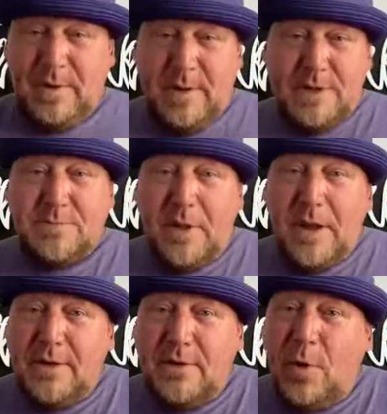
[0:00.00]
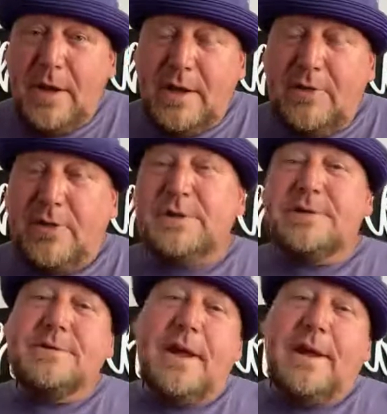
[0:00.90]
explain the way he
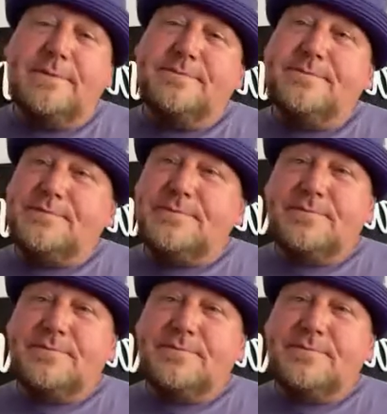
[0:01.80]
looks, and yeah,